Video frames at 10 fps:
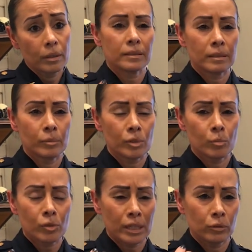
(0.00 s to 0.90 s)
It was
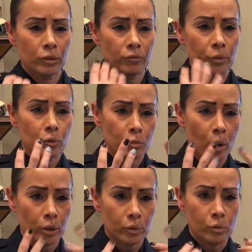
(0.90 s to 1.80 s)
almost like you could feel those
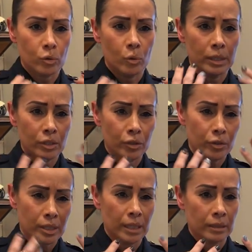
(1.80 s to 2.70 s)
particles going into your
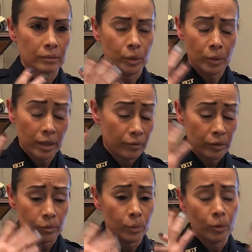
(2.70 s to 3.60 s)
skin. We were covered,
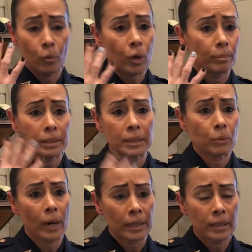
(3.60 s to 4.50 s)
we were completely
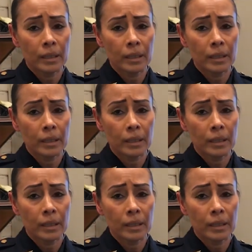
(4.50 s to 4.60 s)
white.